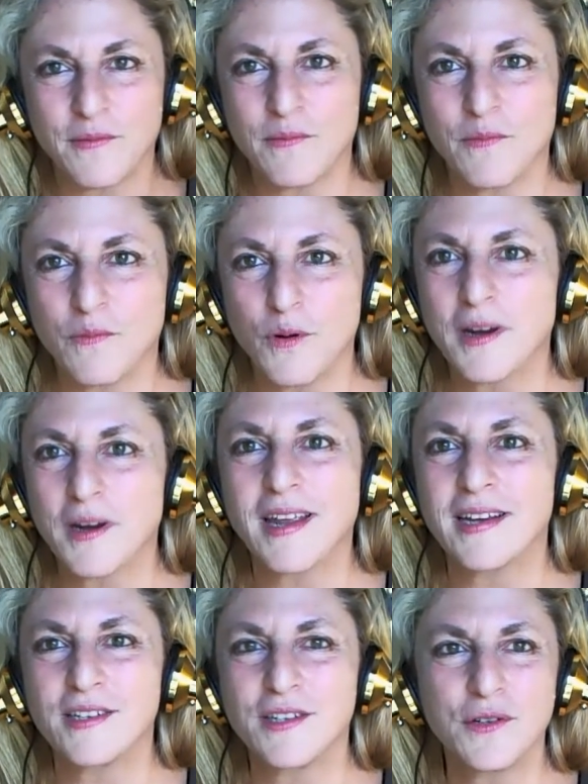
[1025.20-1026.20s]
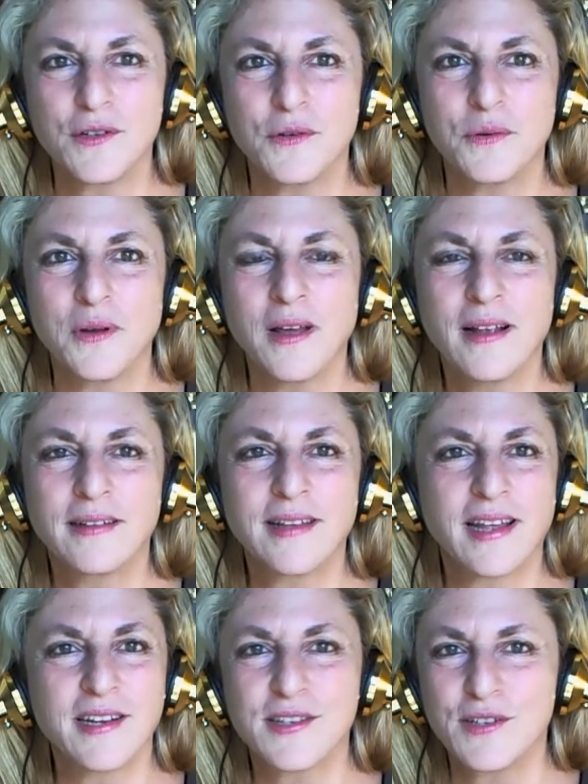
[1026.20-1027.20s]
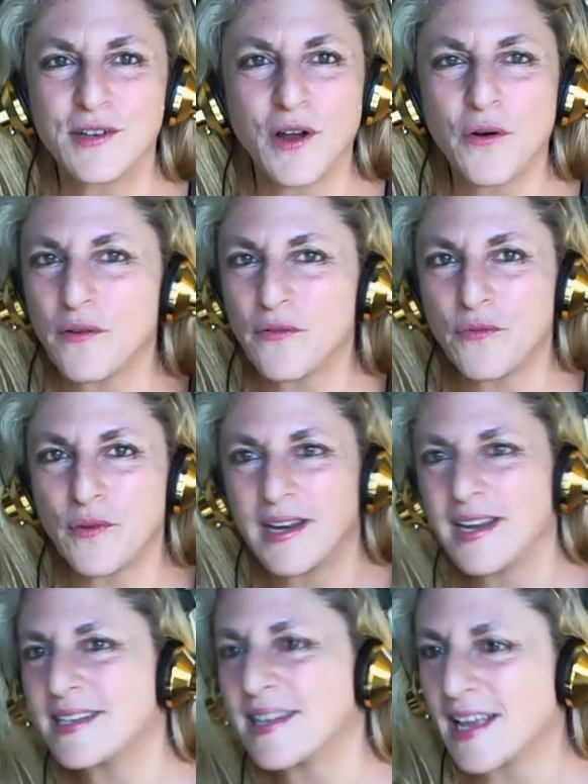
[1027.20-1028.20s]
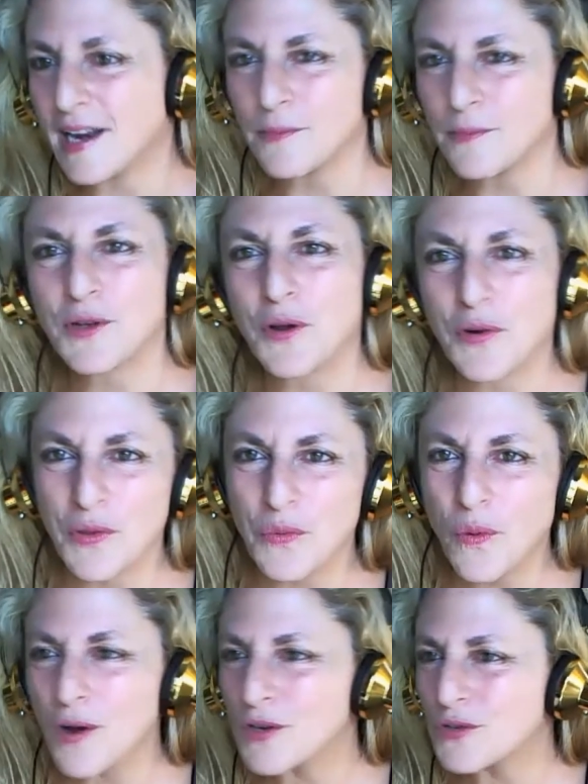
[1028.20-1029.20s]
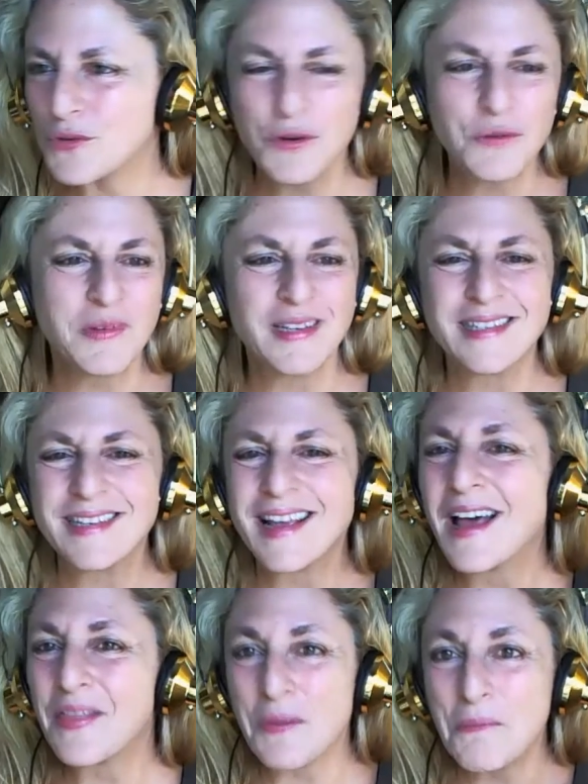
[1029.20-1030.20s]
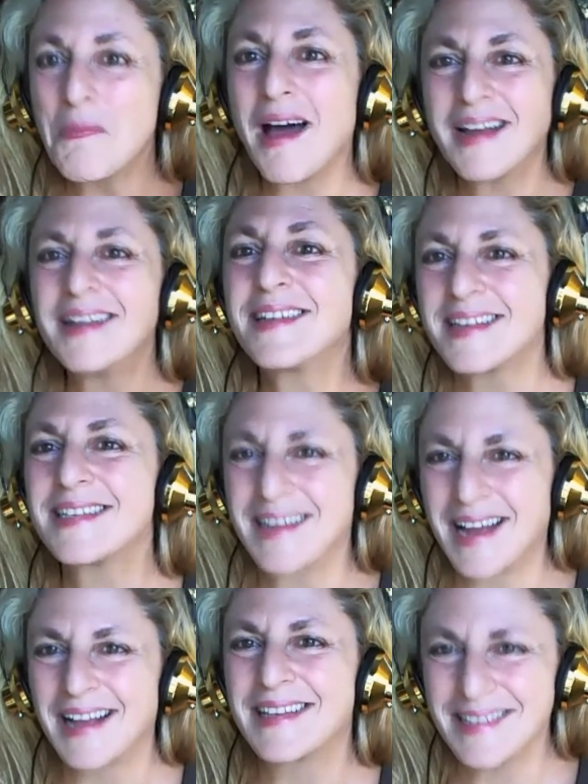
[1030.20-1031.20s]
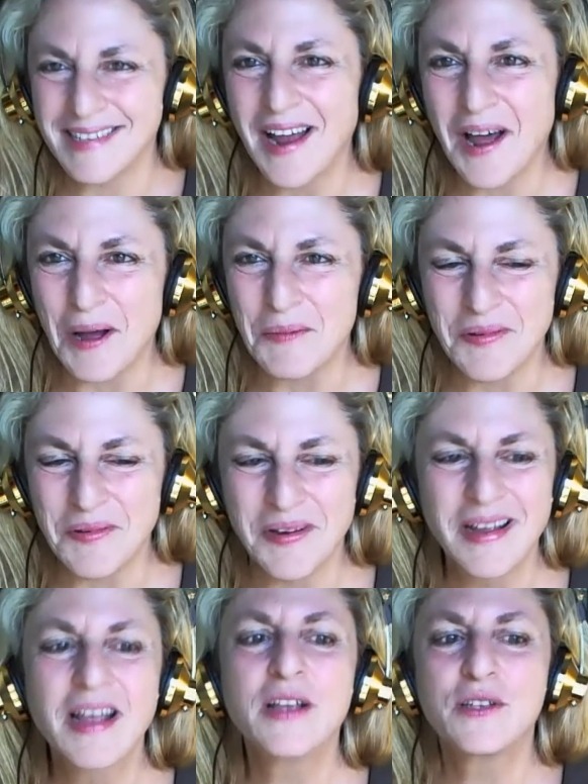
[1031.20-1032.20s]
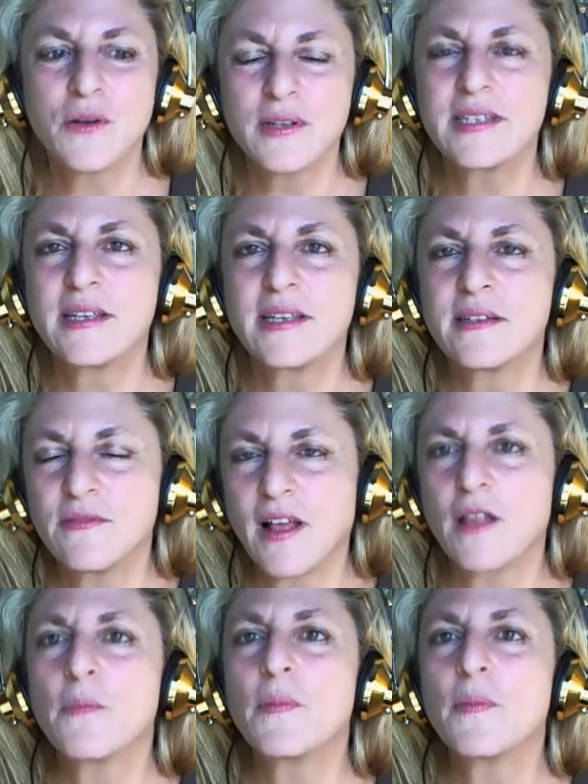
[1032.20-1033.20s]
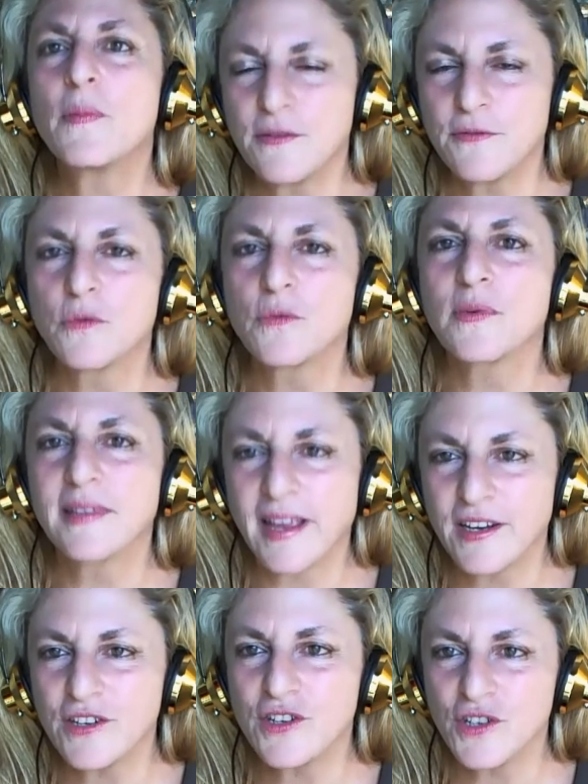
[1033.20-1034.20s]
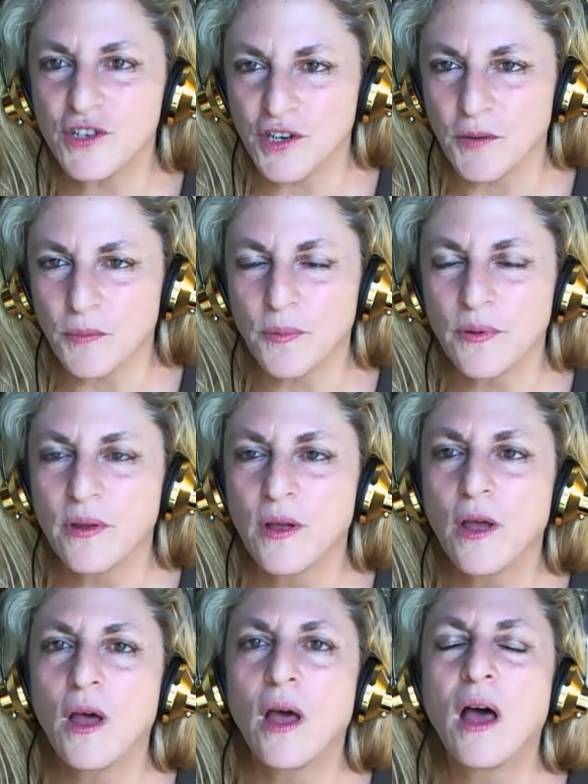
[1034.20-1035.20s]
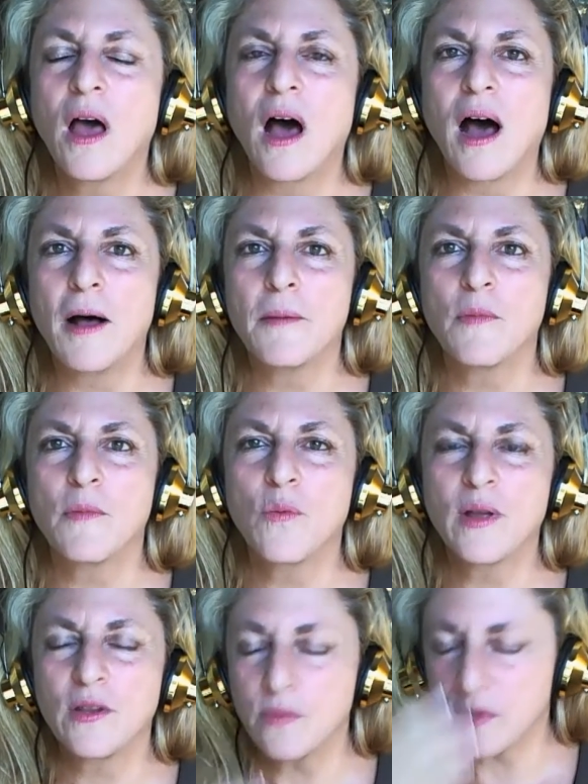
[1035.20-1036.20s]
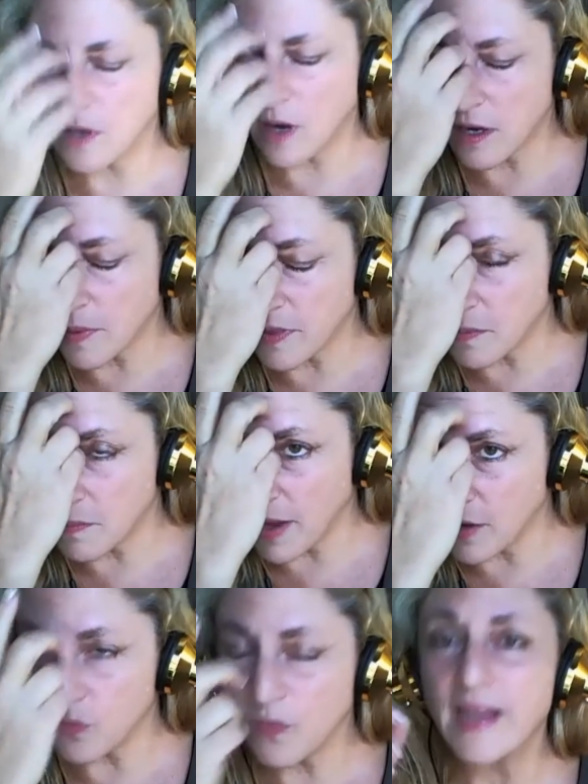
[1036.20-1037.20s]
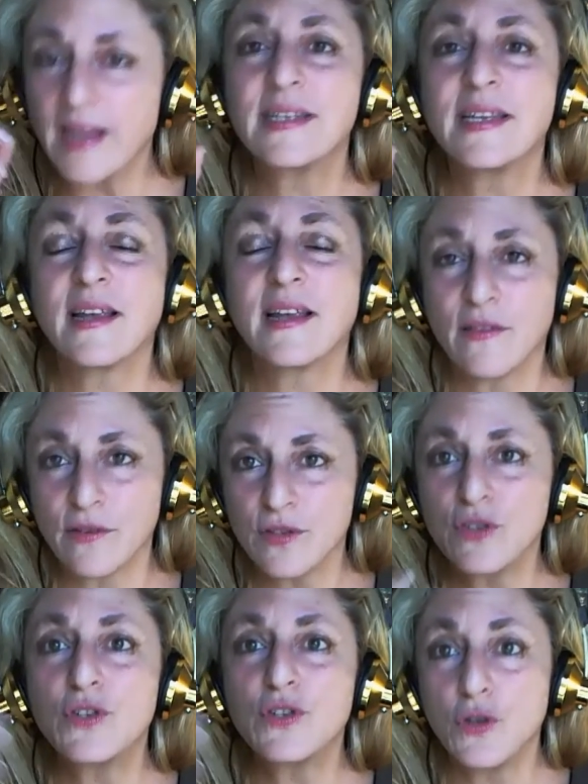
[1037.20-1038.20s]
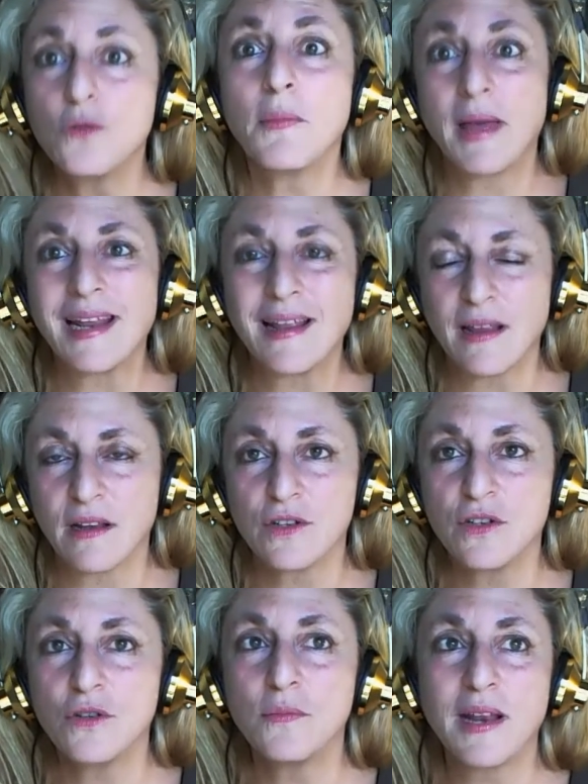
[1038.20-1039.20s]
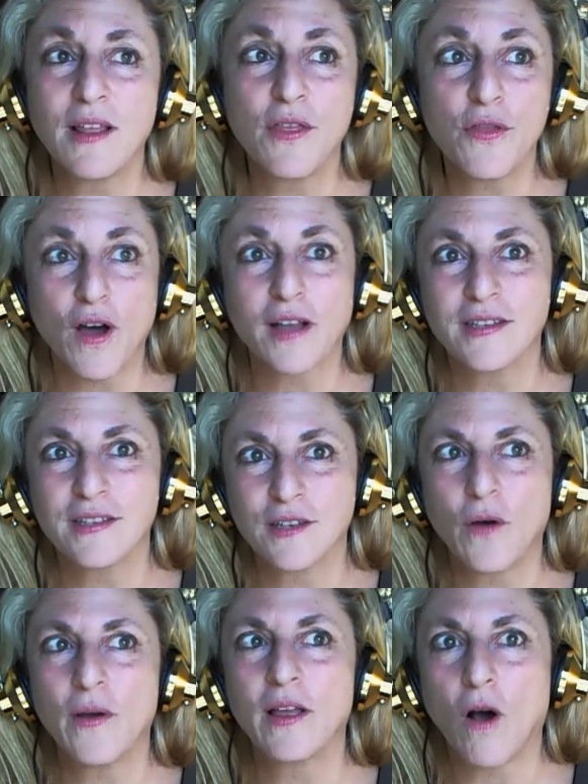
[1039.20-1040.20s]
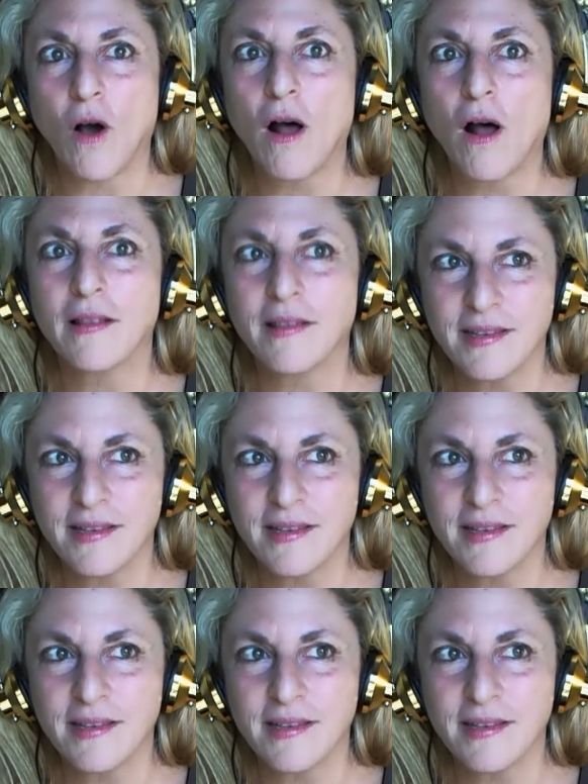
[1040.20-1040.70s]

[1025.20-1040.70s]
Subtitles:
working to let us know if we need to get up to go to the washroom. The mind does not stop. So it's developing a different relationship. When we talk about the mind racing and there's too many thoughts going all at the